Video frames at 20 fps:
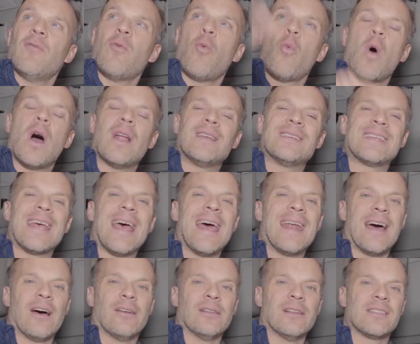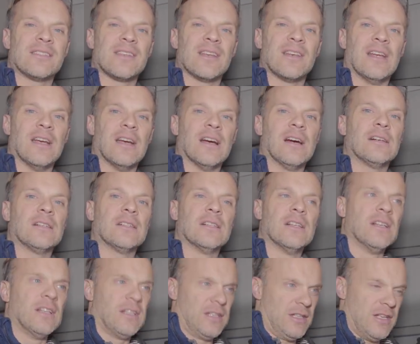of 110 outlets in here.
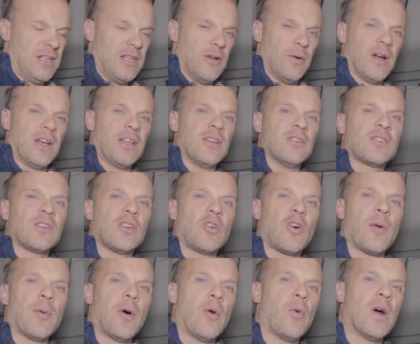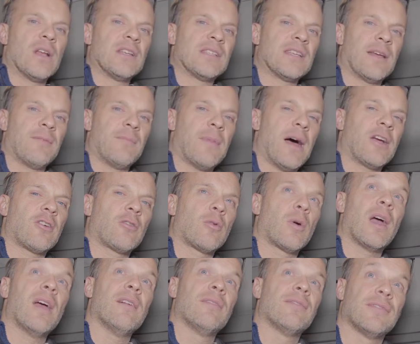You want to use a normal 110
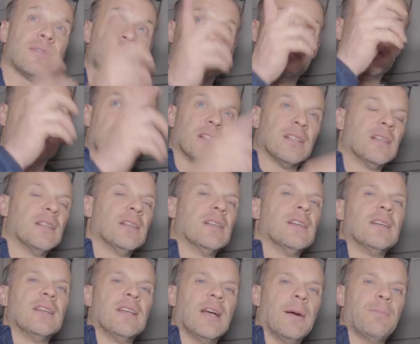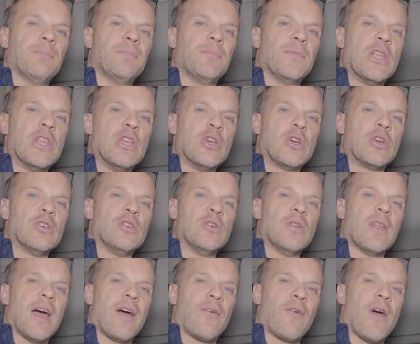microwave? Yep, you can
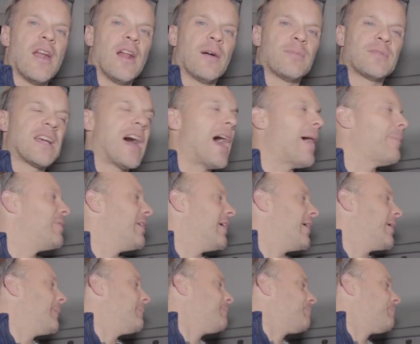do that right up top there.